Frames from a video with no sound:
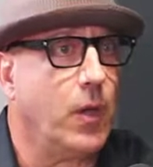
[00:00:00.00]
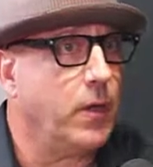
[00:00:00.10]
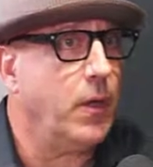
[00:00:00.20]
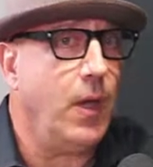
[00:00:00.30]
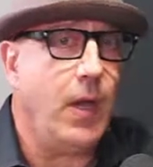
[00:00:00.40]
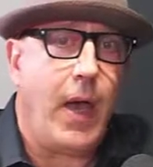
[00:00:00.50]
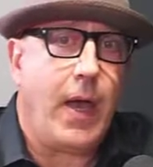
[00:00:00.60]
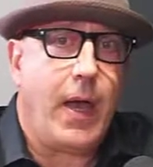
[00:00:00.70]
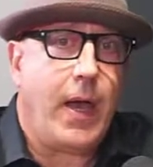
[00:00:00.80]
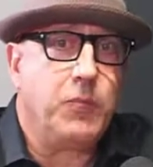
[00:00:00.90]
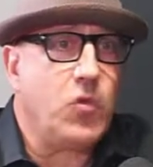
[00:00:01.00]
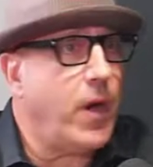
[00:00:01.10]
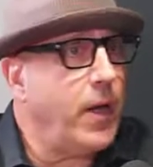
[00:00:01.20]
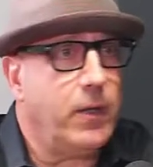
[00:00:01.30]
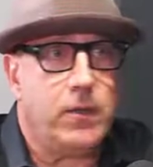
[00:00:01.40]
So I, I'm
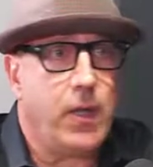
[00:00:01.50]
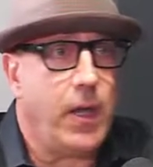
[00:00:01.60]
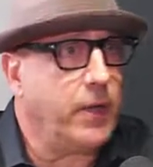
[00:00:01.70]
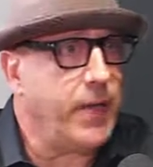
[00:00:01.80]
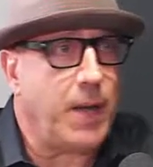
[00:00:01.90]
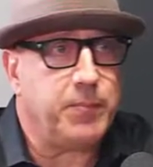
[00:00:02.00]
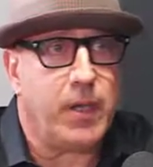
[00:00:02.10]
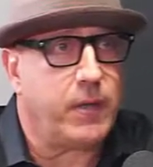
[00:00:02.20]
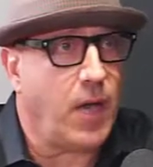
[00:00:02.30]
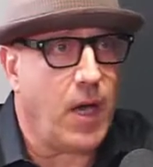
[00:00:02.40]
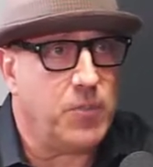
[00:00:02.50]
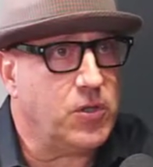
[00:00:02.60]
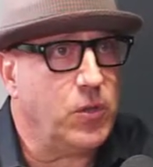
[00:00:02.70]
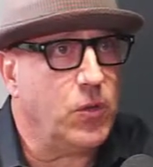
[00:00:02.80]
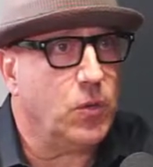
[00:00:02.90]
trying to adapt to the
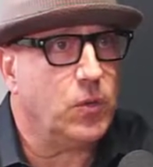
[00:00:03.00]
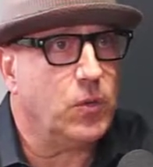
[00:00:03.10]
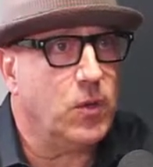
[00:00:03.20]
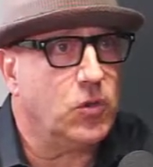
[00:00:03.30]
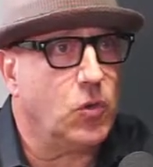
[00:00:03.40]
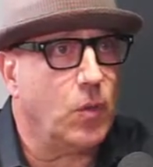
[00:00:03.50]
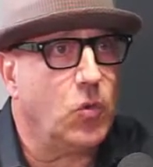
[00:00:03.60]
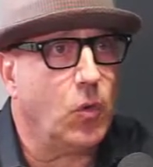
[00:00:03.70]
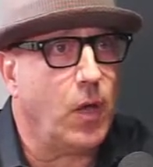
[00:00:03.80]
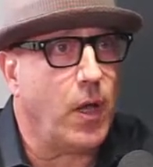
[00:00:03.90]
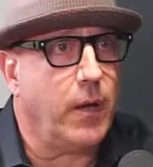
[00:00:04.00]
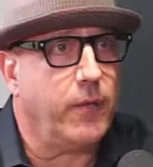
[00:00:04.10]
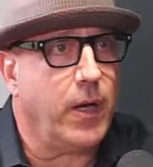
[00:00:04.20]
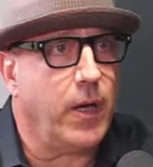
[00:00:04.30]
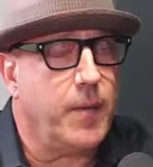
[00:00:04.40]
times too. So I'm doing a lot
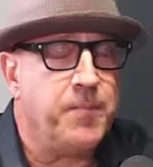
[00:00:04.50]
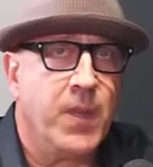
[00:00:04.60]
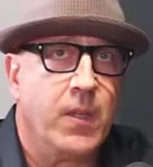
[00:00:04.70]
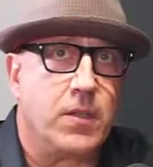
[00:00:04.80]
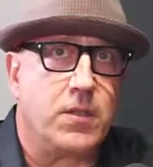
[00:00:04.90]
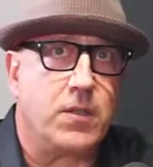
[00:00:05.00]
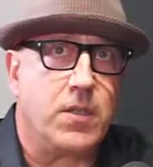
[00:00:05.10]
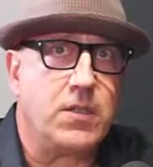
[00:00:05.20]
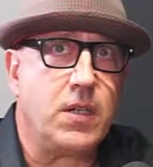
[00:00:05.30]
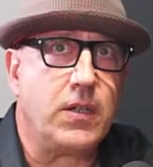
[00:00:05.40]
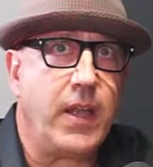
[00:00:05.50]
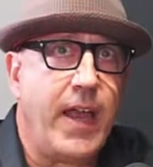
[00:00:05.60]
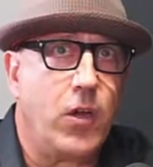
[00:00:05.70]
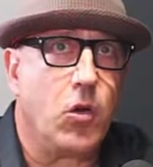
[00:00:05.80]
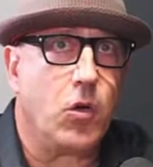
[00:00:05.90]
of uh, the statistic that
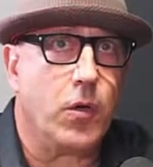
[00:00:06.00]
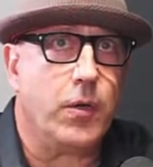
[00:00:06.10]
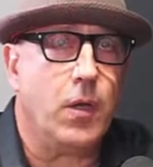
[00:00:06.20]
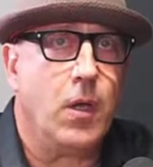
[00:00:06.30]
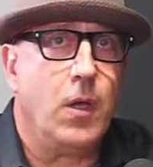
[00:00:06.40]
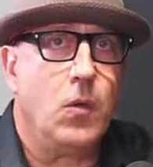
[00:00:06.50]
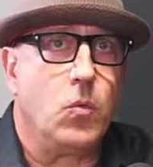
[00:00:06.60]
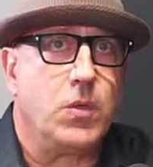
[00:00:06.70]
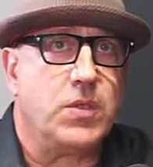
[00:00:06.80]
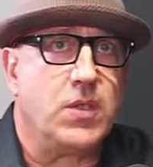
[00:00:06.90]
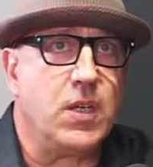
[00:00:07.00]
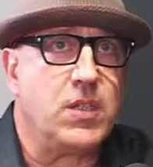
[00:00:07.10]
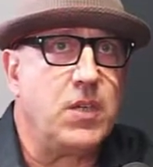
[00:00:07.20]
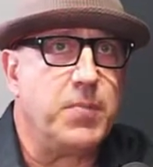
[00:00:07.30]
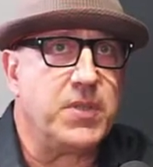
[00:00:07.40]
I heard was
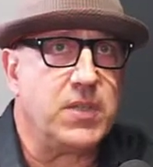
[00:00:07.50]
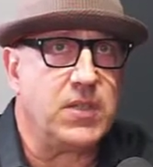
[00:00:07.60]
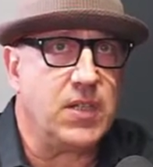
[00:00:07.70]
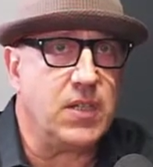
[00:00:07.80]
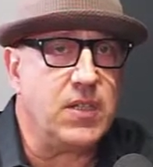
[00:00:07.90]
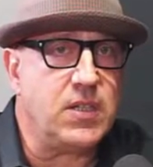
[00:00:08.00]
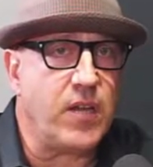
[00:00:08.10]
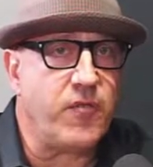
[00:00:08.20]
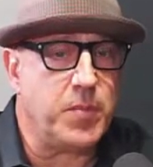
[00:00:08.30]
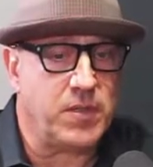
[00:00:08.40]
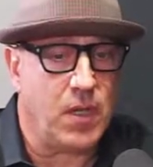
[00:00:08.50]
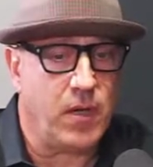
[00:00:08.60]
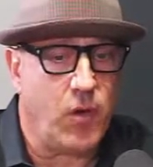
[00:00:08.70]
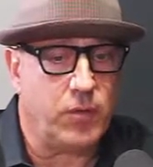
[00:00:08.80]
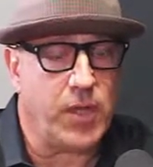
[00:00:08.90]
60,
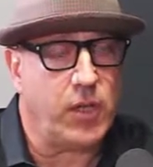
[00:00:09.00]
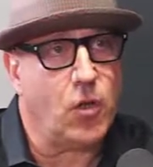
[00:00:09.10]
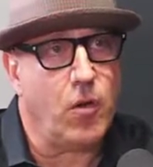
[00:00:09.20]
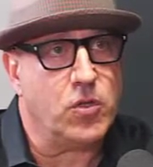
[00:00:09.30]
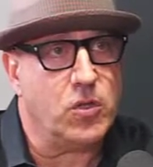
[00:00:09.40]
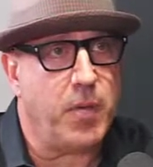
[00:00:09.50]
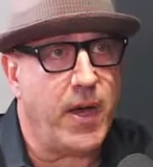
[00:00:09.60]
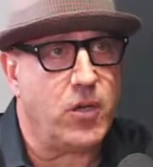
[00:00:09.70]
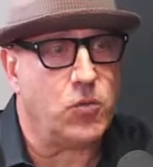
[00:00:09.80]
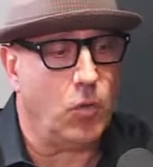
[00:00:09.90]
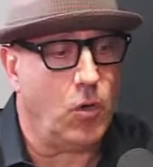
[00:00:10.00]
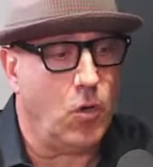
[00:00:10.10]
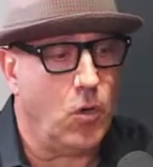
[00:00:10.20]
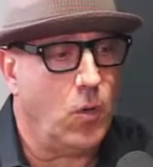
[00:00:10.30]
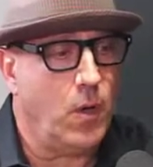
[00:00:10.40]
67% of all technology buyers will
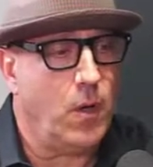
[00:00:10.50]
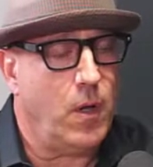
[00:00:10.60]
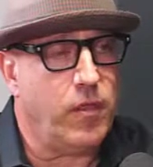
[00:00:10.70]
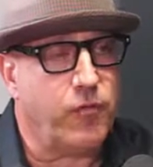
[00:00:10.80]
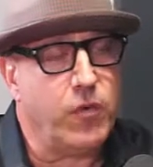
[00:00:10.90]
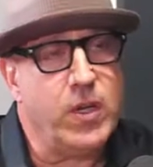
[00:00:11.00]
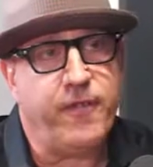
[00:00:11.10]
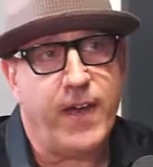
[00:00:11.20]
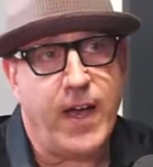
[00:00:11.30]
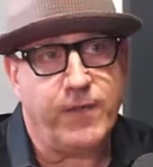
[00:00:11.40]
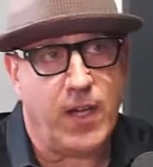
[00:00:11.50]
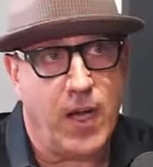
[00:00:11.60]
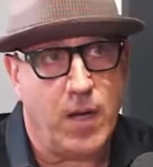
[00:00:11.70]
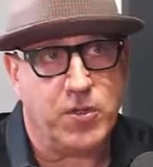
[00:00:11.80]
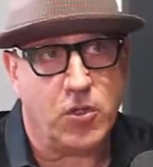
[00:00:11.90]
go three to five
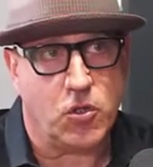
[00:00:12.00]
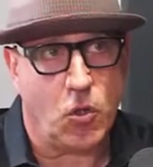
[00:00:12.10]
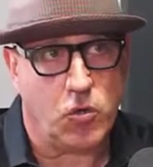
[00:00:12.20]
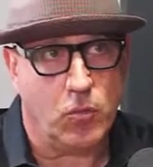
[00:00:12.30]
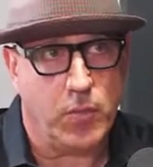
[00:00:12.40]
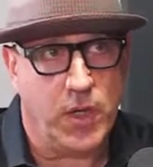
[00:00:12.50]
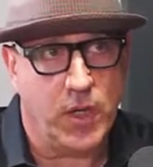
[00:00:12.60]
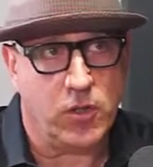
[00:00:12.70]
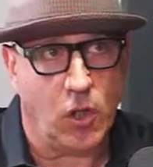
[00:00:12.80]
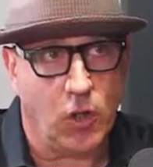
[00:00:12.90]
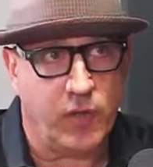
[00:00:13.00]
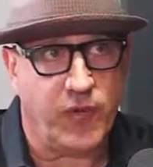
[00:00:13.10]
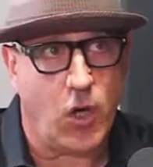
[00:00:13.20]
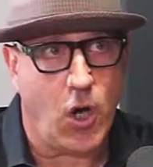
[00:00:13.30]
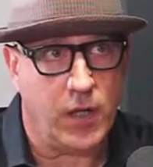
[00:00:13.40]
times to social media to
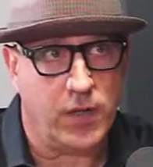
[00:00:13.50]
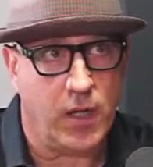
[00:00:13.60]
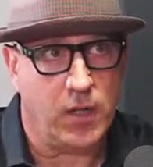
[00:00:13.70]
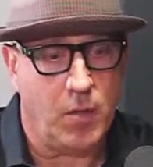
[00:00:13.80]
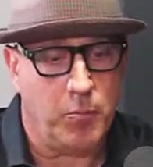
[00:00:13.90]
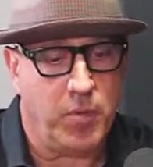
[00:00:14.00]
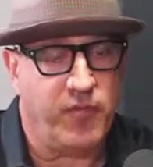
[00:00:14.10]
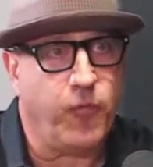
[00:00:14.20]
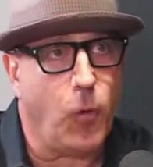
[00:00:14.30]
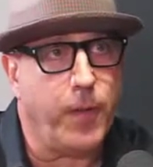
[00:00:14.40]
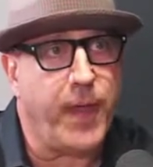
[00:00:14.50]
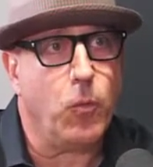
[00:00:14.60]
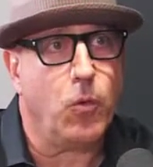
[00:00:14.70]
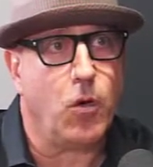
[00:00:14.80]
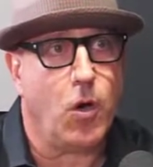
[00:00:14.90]
look for content before
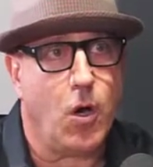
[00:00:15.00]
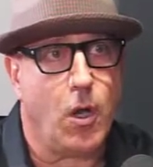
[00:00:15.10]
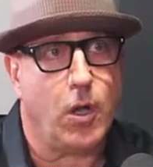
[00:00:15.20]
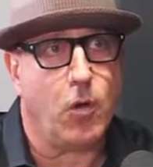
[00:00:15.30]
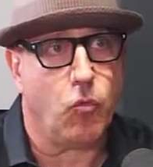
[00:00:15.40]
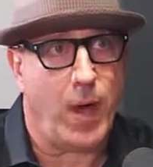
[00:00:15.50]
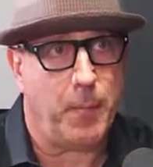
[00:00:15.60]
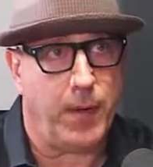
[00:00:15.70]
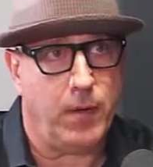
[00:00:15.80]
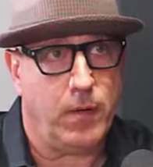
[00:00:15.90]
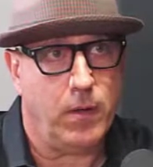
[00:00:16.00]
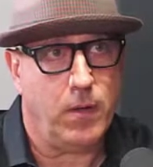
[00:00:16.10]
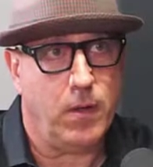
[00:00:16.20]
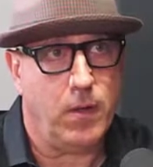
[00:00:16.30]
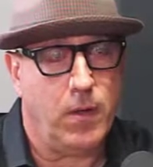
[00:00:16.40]
they will call a representative
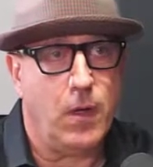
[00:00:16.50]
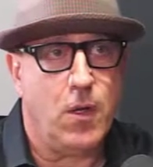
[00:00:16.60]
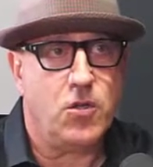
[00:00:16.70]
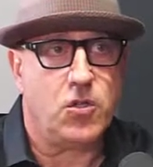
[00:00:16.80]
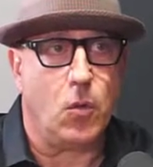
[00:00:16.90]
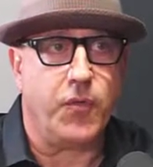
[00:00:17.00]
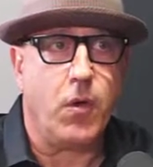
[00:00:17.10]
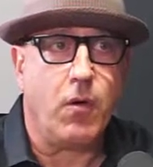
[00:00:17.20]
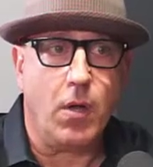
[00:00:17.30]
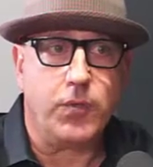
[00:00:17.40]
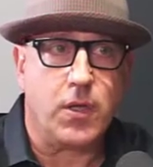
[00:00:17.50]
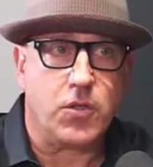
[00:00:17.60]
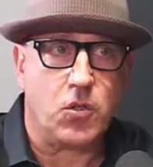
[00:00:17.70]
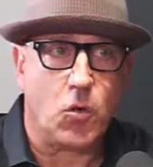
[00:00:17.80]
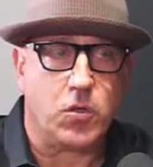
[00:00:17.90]
mm -hmm. So if you're out
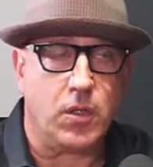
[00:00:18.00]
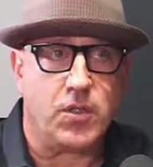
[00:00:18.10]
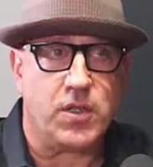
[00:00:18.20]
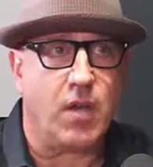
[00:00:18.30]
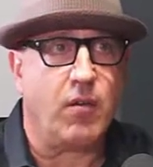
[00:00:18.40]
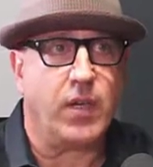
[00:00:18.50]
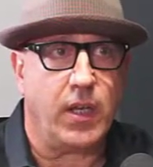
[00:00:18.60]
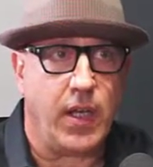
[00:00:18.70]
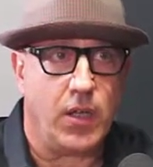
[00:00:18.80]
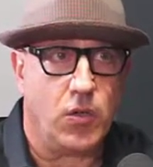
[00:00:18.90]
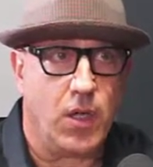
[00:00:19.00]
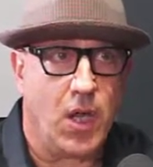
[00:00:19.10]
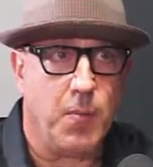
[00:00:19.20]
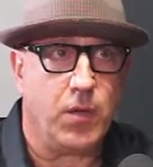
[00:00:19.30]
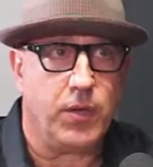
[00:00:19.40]
there socially selling and getting your
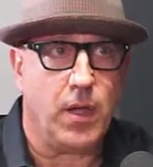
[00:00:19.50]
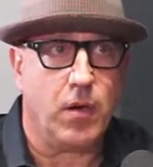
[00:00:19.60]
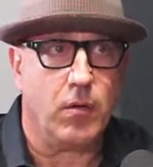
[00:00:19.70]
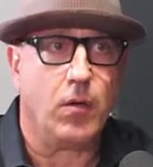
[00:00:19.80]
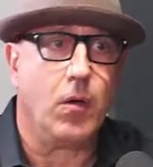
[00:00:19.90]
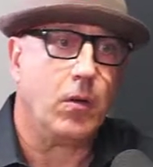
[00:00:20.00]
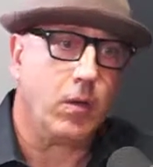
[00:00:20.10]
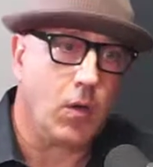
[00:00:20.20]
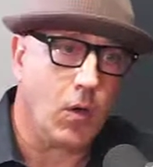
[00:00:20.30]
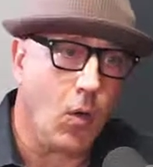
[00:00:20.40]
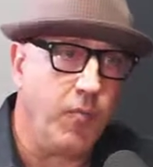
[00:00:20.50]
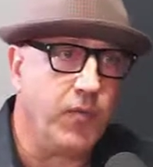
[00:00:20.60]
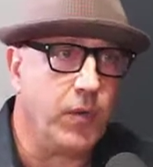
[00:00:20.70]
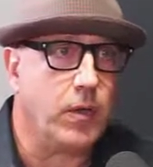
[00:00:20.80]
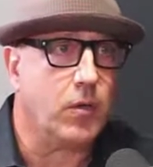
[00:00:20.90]
name out there,
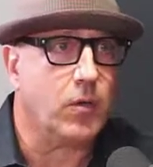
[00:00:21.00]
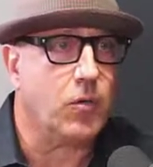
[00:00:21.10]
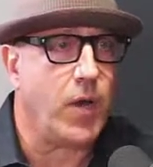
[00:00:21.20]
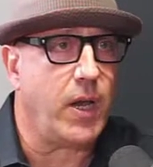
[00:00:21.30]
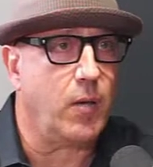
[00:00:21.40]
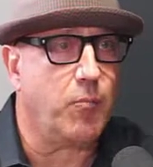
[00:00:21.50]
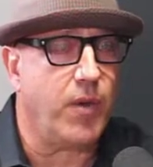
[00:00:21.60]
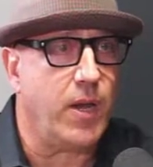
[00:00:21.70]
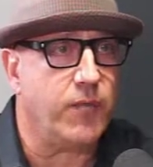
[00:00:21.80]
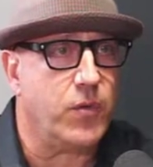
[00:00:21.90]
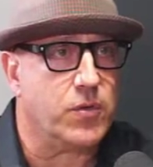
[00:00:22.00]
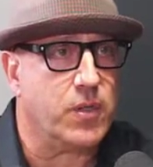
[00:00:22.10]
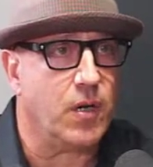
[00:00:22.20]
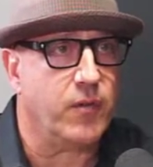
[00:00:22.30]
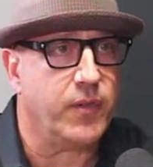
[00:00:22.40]
hopefully you're creating a brand for
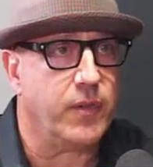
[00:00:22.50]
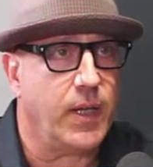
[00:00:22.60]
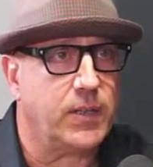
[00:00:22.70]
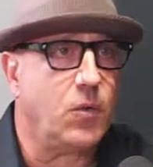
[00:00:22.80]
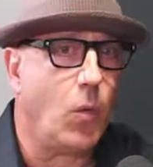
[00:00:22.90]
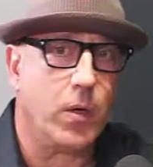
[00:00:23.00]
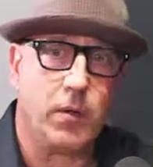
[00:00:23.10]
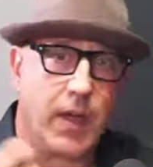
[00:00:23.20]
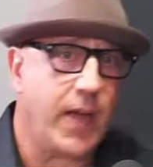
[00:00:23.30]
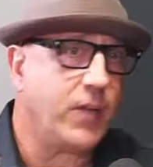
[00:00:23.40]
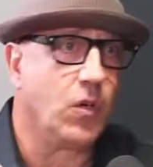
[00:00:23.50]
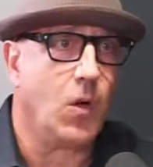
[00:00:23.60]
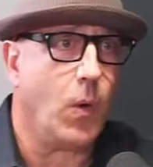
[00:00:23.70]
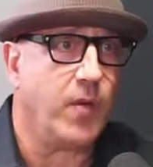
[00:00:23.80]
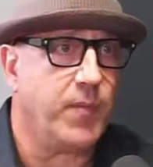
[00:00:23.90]
yourself. And that's the one thing I
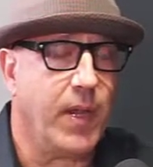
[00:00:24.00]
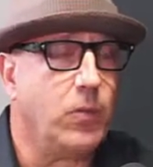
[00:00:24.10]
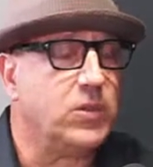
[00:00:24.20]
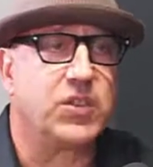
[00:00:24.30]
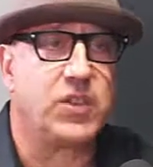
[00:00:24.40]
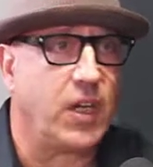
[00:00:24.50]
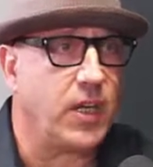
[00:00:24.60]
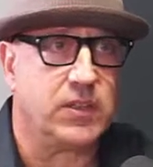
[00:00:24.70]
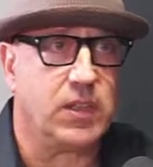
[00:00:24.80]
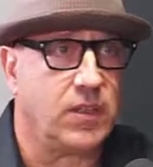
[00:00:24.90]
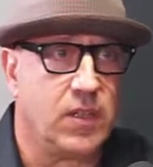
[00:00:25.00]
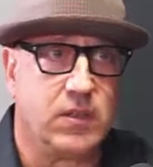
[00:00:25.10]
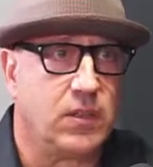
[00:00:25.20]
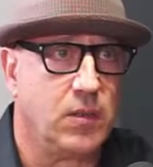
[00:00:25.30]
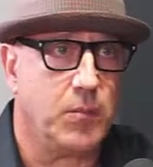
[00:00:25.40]
took away from that. That was a stunning
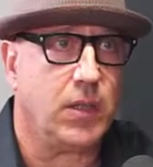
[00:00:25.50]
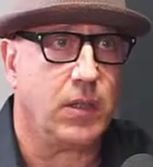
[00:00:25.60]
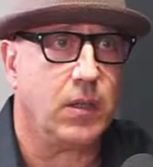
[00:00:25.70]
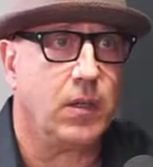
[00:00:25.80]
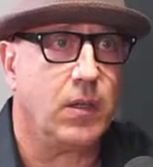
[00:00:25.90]
statistic to me.